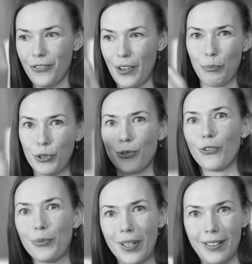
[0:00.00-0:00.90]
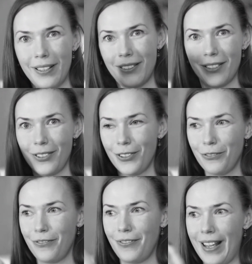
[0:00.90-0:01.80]
absorbed it. It sort
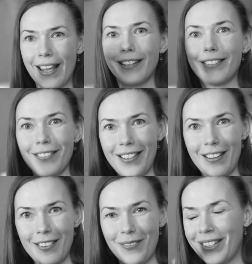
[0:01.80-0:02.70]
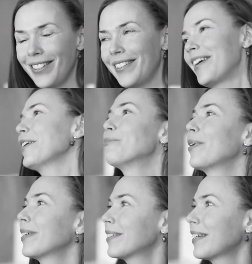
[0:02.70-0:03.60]
of ate, I mean, not ate,
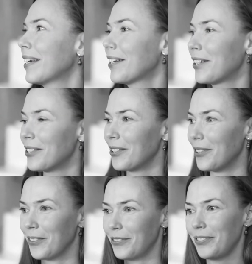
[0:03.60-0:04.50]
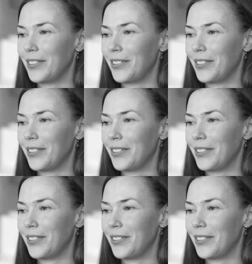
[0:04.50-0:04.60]
but sort of